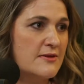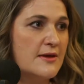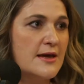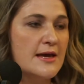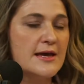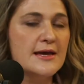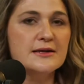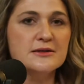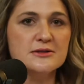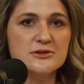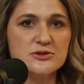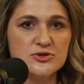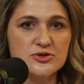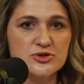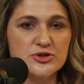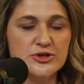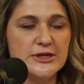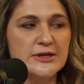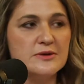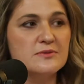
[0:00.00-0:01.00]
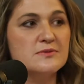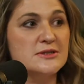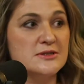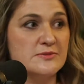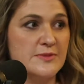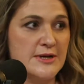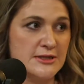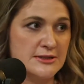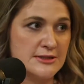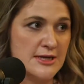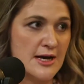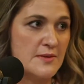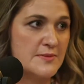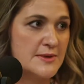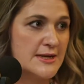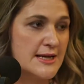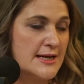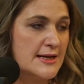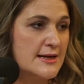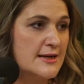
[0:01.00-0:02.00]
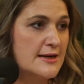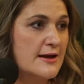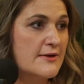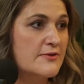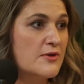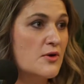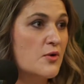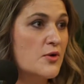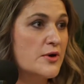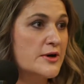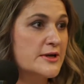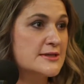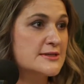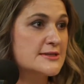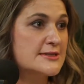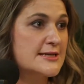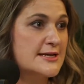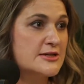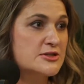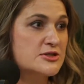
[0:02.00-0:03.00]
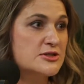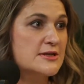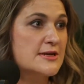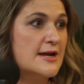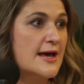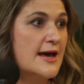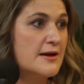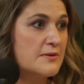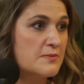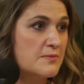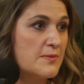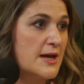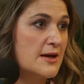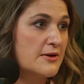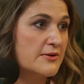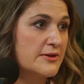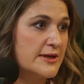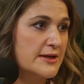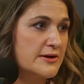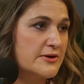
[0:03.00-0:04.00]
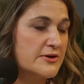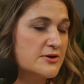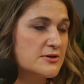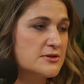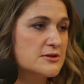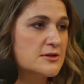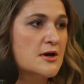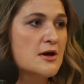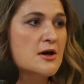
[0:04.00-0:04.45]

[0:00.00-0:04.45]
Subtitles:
The industry was male dominated, and the organization had male leaders.